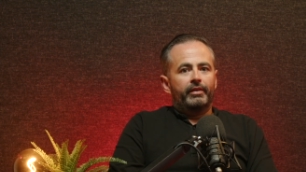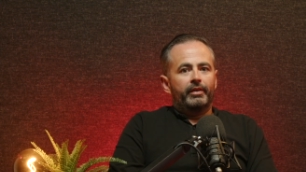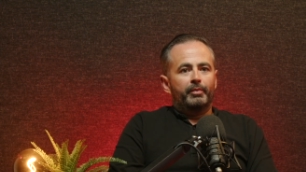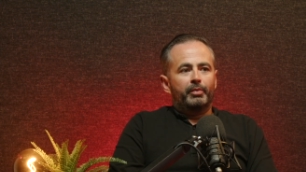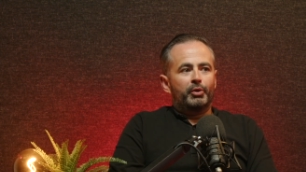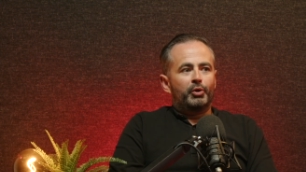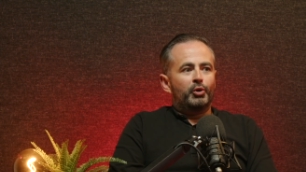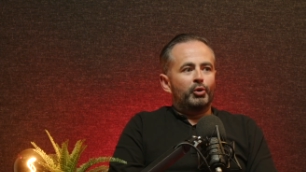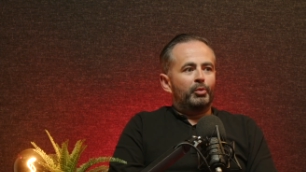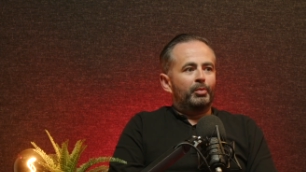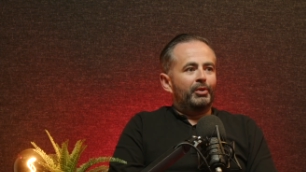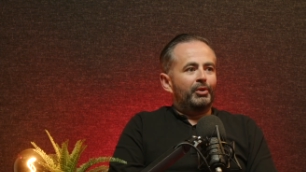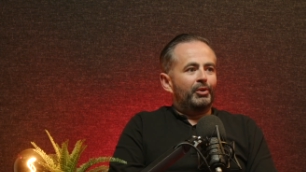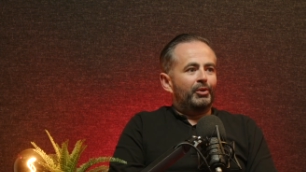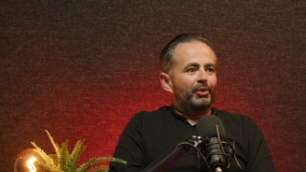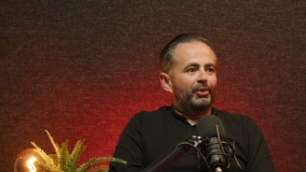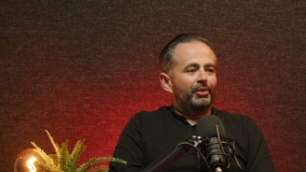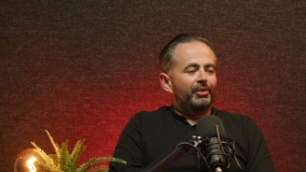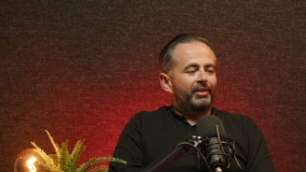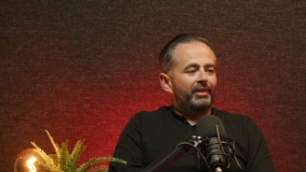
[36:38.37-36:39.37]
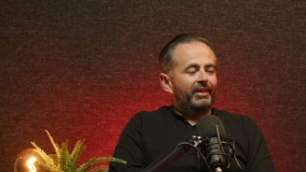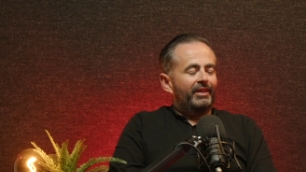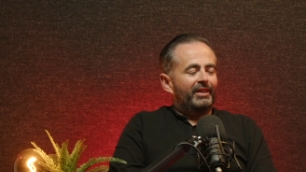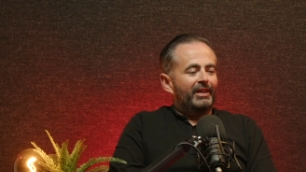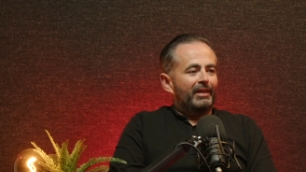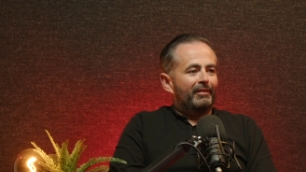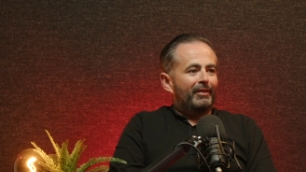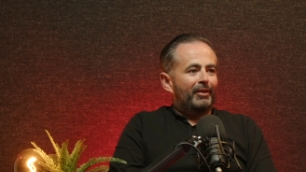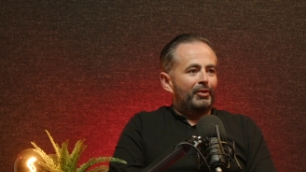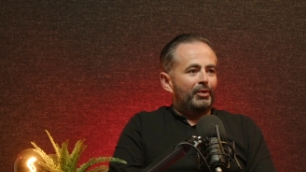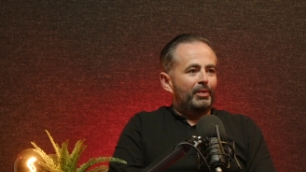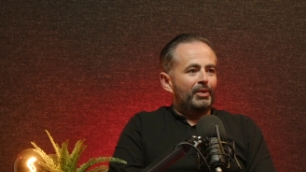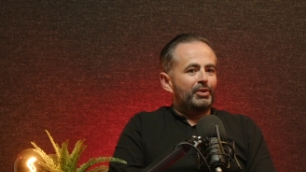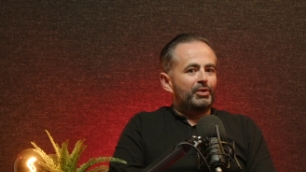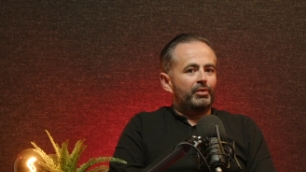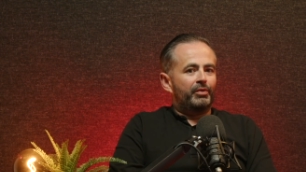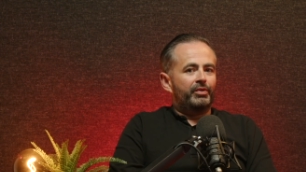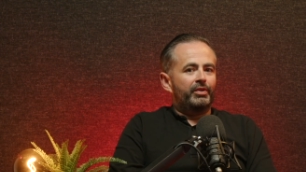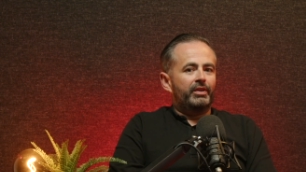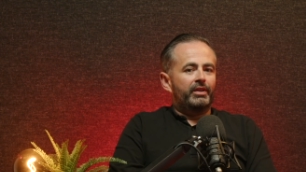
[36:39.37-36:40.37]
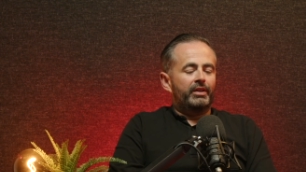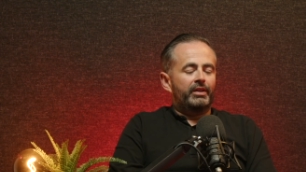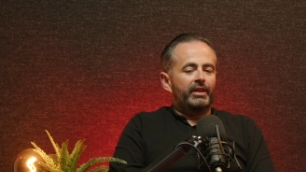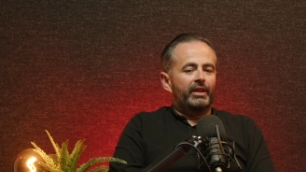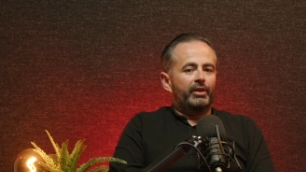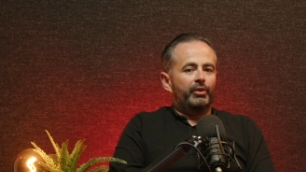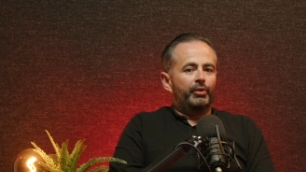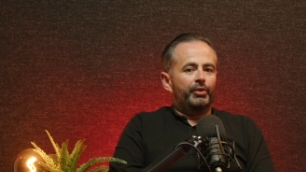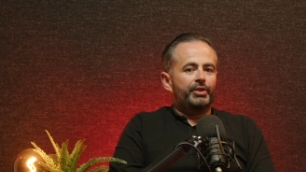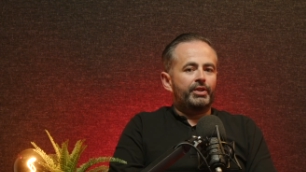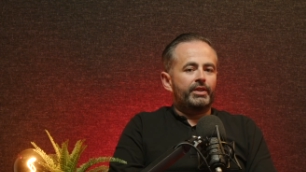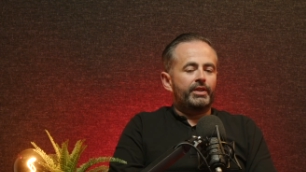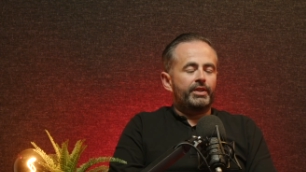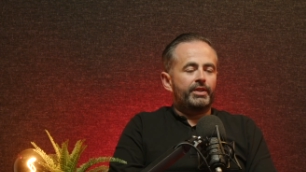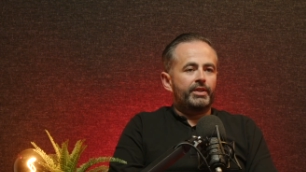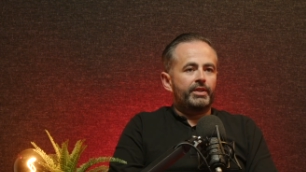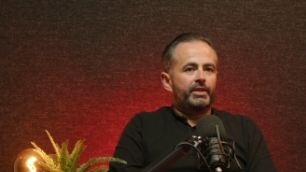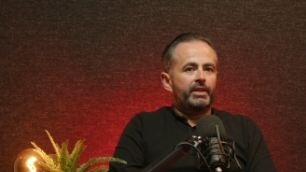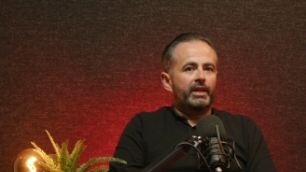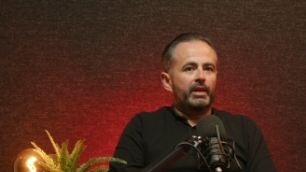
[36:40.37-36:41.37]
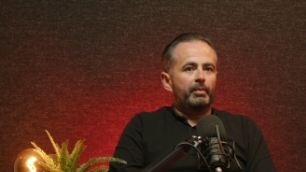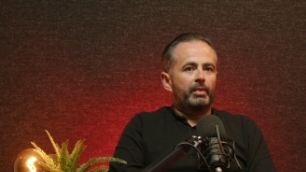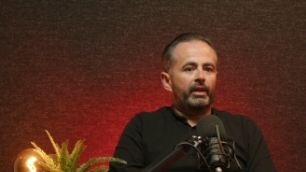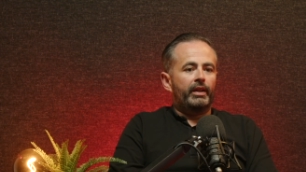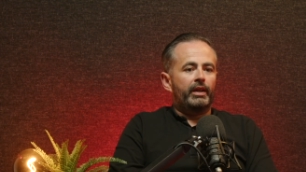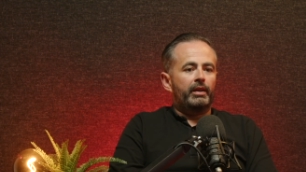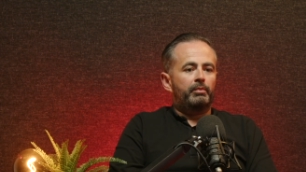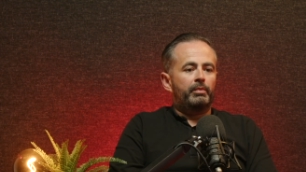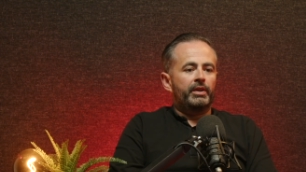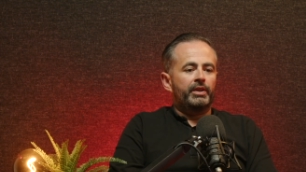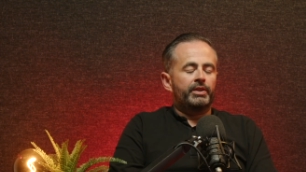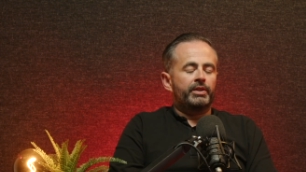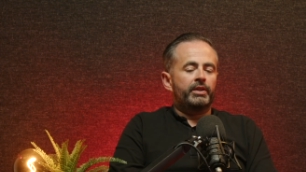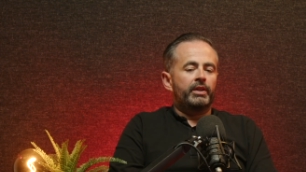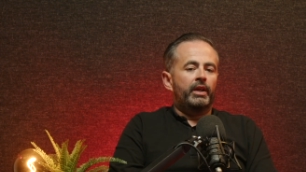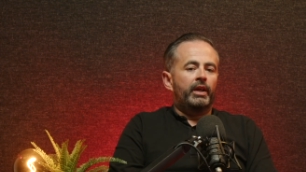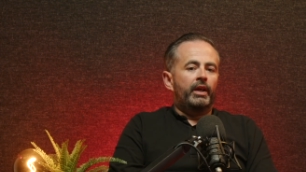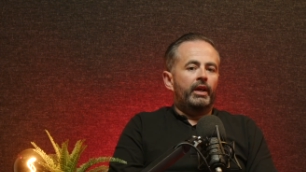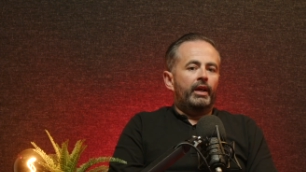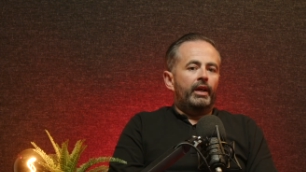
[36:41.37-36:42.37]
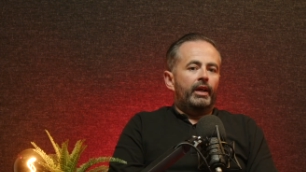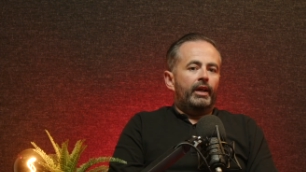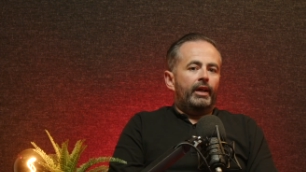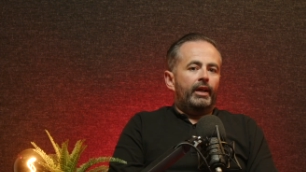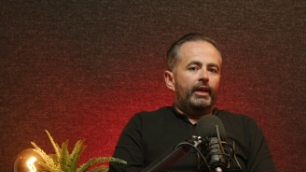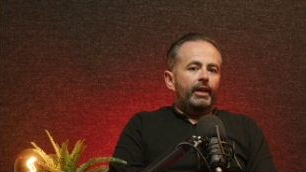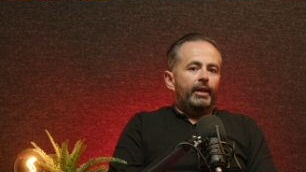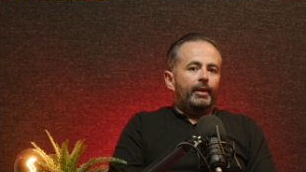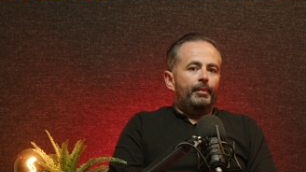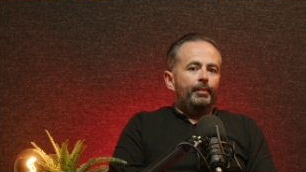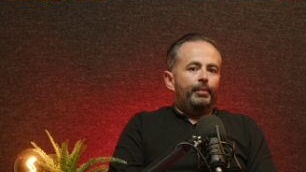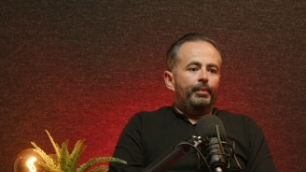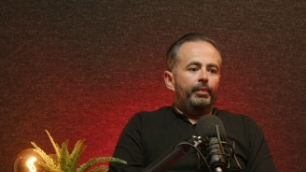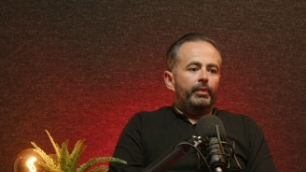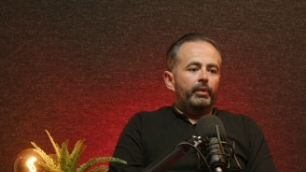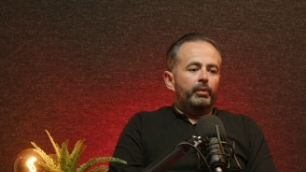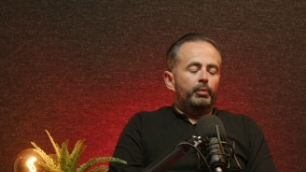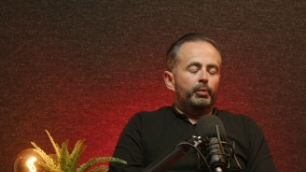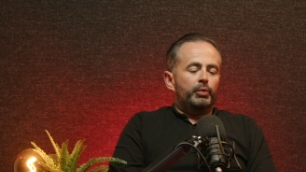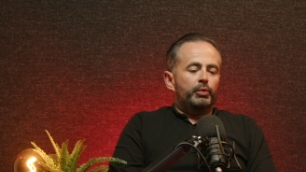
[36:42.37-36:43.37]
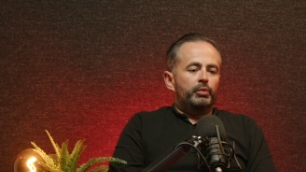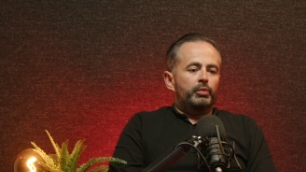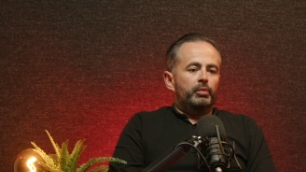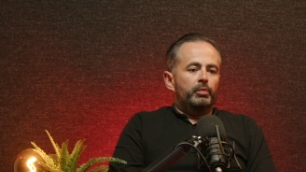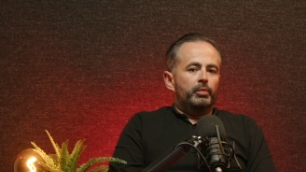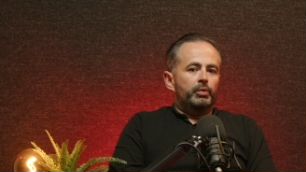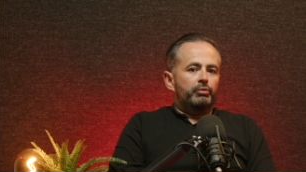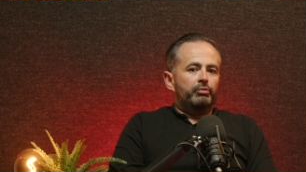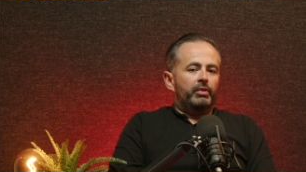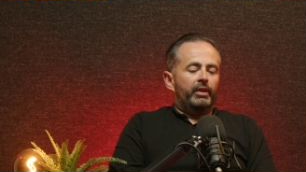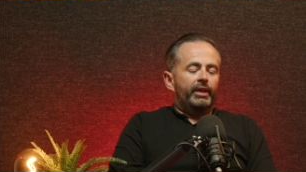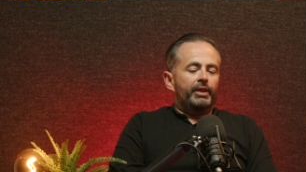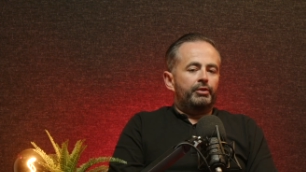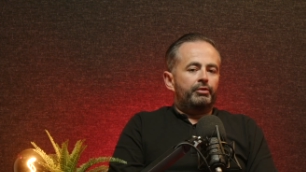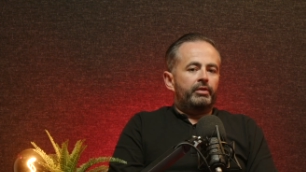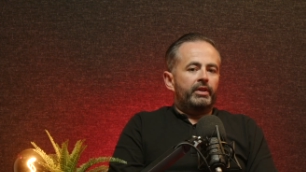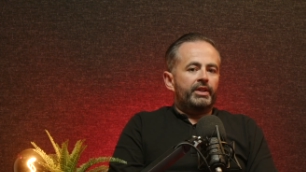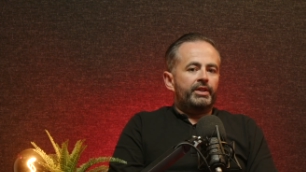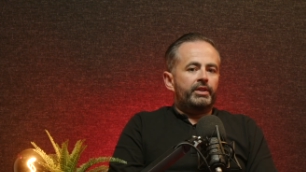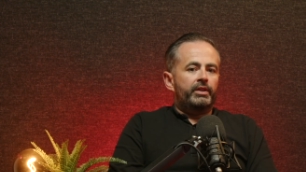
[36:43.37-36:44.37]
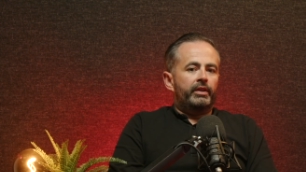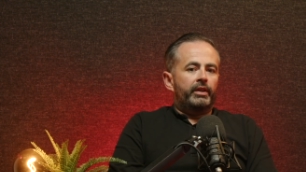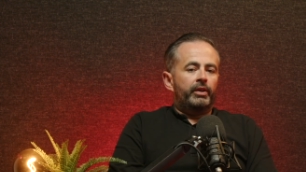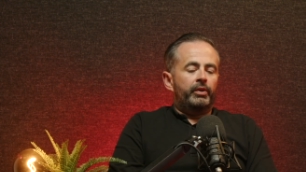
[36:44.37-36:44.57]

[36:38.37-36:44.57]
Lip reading: procurement or the evaluation of the technology, the sustainability piece was really interesting.